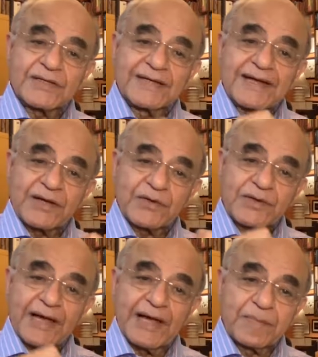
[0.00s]
that I could
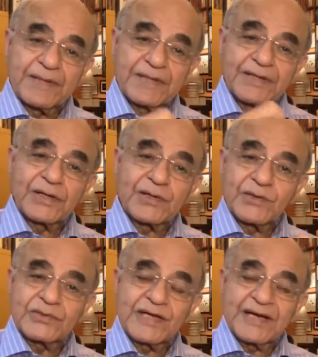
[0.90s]
help in the
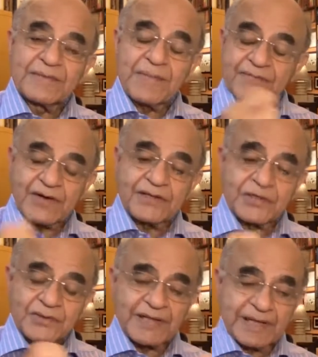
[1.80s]
negotiation. My father
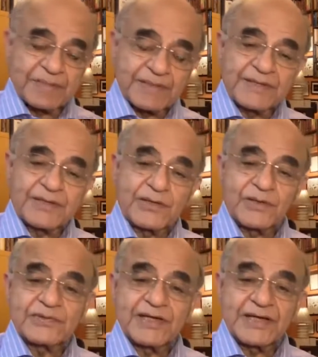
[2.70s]
could help in the
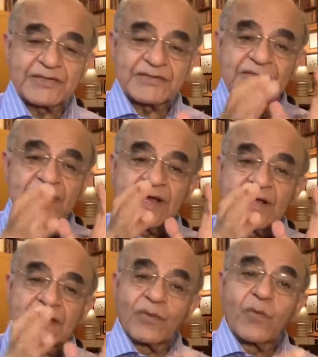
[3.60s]
negotiation.
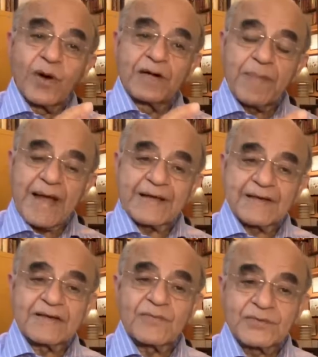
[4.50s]
The World Bank
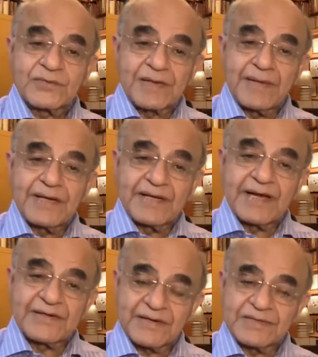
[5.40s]
was the
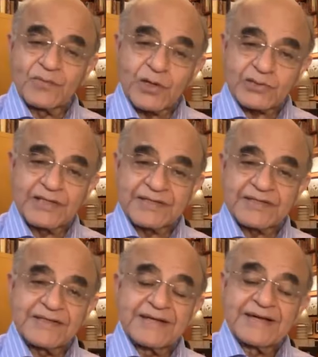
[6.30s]
mediator in
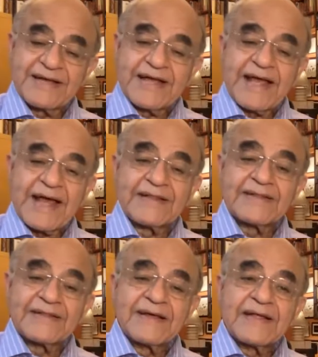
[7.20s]
Washington. And
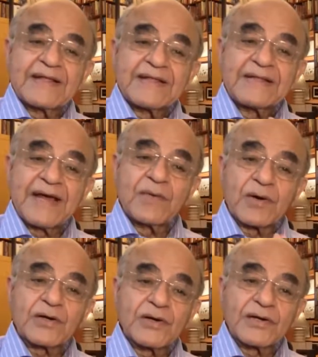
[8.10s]
they
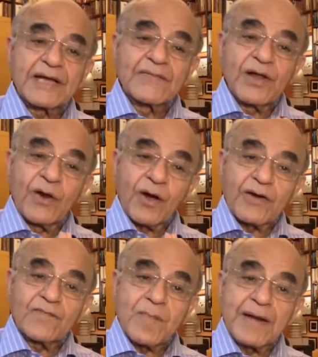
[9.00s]
were going to give a lot
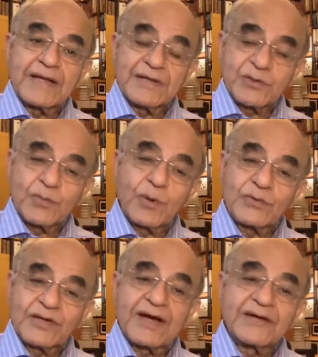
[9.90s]
of money to
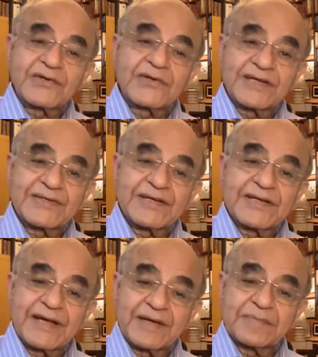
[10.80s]
both countries,
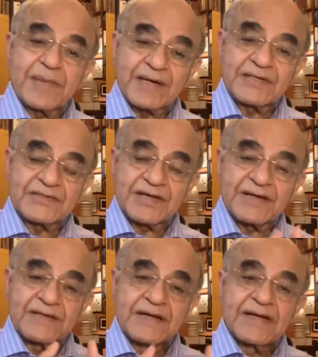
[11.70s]
India and
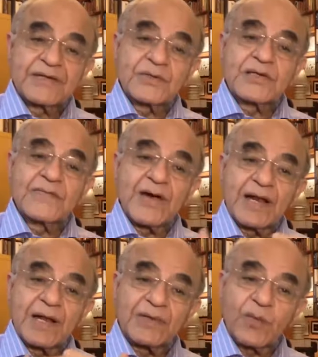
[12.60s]
Pakistan, to
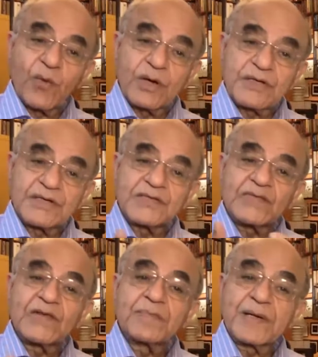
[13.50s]
develop the waters
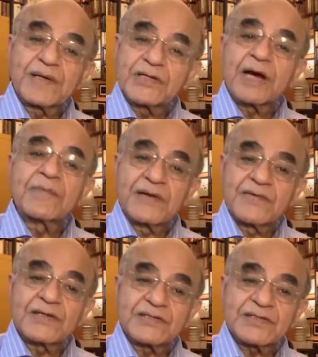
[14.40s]
of the Punjab rivers.